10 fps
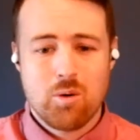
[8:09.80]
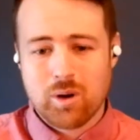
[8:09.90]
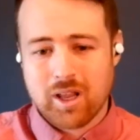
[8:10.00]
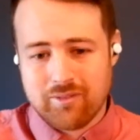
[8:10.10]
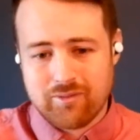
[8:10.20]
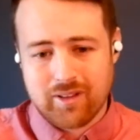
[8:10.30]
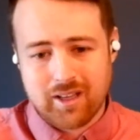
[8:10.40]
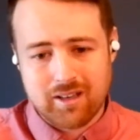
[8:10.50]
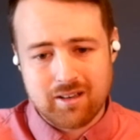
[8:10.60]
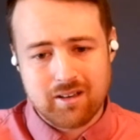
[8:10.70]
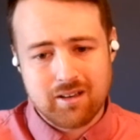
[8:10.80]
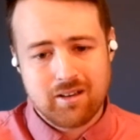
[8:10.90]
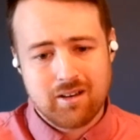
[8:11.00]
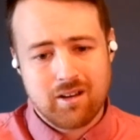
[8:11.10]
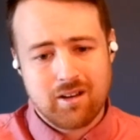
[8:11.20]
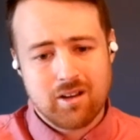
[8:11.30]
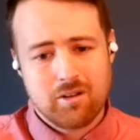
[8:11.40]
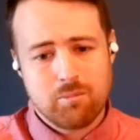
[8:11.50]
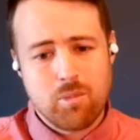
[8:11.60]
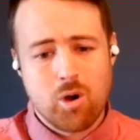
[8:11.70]
What if in
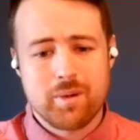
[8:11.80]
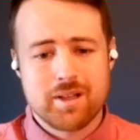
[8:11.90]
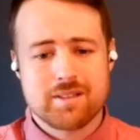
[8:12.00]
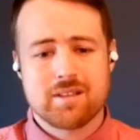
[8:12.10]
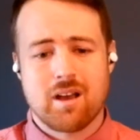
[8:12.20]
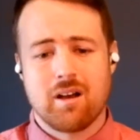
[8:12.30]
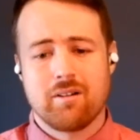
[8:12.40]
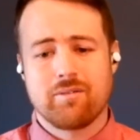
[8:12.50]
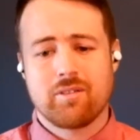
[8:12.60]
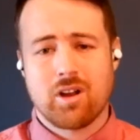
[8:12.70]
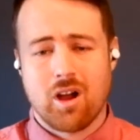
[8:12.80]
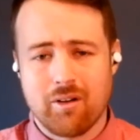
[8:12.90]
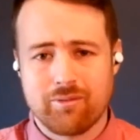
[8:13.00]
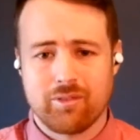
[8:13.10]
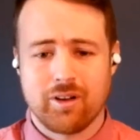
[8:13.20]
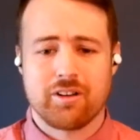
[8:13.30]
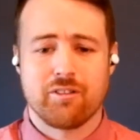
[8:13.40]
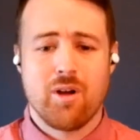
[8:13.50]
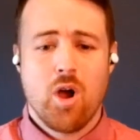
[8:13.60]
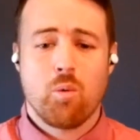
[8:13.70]
moments of conflict,
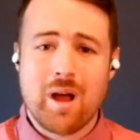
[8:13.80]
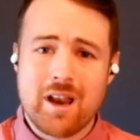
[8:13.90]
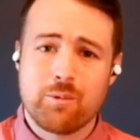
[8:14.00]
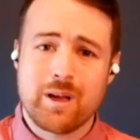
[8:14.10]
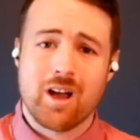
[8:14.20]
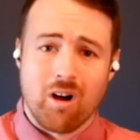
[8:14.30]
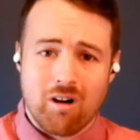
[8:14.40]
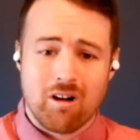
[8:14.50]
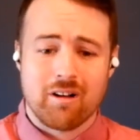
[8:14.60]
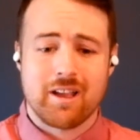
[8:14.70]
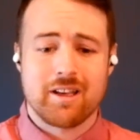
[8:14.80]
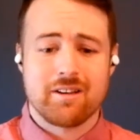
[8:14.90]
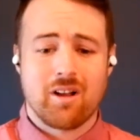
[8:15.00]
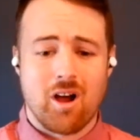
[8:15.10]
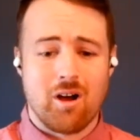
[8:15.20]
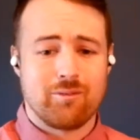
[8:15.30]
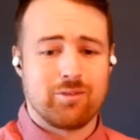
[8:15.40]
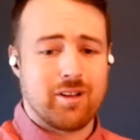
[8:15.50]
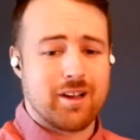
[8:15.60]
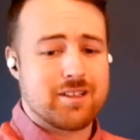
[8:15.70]
of when we are in
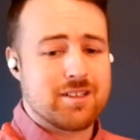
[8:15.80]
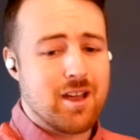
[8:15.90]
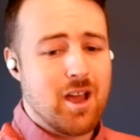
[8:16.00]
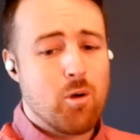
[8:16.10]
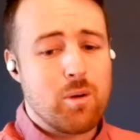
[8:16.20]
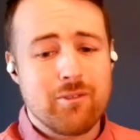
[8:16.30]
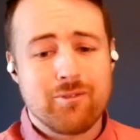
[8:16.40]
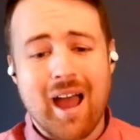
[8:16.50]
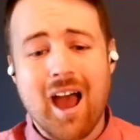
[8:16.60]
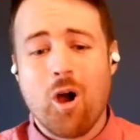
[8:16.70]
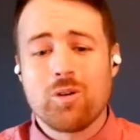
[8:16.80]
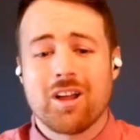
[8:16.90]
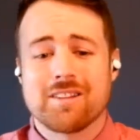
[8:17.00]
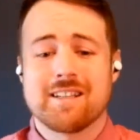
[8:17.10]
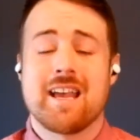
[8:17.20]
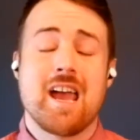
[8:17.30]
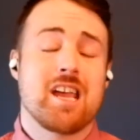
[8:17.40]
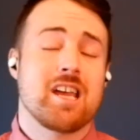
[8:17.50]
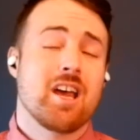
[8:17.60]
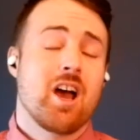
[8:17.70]
conflict, we vow not to
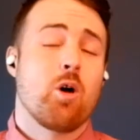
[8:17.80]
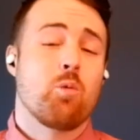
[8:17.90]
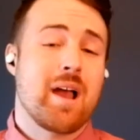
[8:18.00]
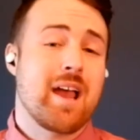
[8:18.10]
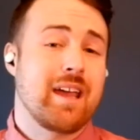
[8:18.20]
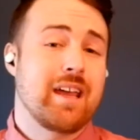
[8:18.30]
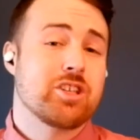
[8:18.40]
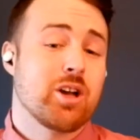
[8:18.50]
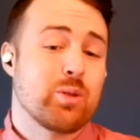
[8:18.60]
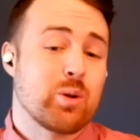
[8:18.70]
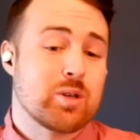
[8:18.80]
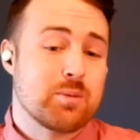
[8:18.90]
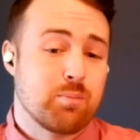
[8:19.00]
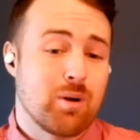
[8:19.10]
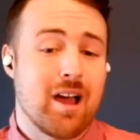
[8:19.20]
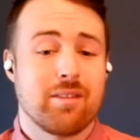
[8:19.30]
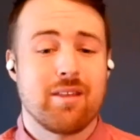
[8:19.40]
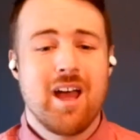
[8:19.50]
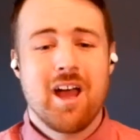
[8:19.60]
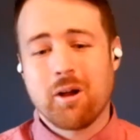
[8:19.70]
take away each other's breath?
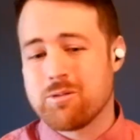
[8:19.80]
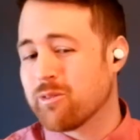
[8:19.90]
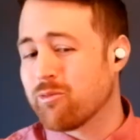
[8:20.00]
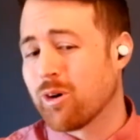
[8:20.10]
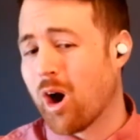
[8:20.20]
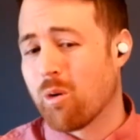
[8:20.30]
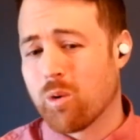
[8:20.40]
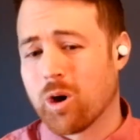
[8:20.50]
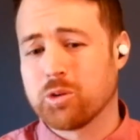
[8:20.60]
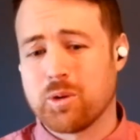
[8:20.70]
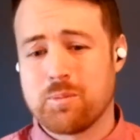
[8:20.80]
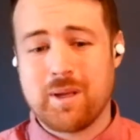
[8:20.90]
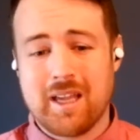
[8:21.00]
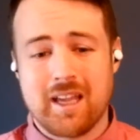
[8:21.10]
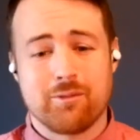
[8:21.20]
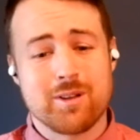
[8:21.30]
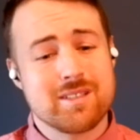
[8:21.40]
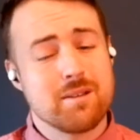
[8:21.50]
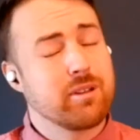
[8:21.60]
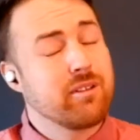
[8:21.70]
How different our world would be if we
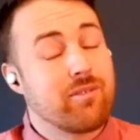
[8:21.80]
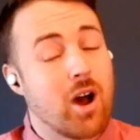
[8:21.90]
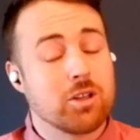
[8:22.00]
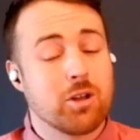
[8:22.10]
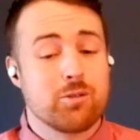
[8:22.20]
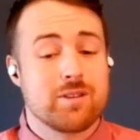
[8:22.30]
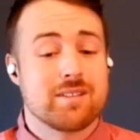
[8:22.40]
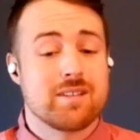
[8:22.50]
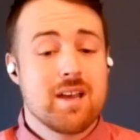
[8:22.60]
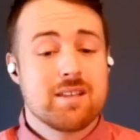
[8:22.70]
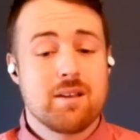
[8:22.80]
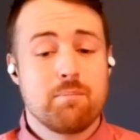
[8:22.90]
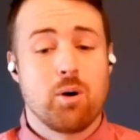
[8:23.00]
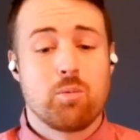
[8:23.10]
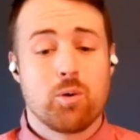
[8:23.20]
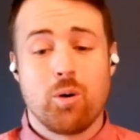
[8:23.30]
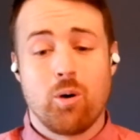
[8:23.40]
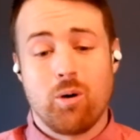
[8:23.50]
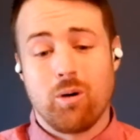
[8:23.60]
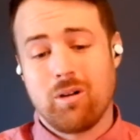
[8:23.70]
simply followed this simple
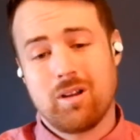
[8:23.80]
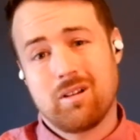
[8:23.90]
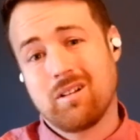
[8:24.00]
rule,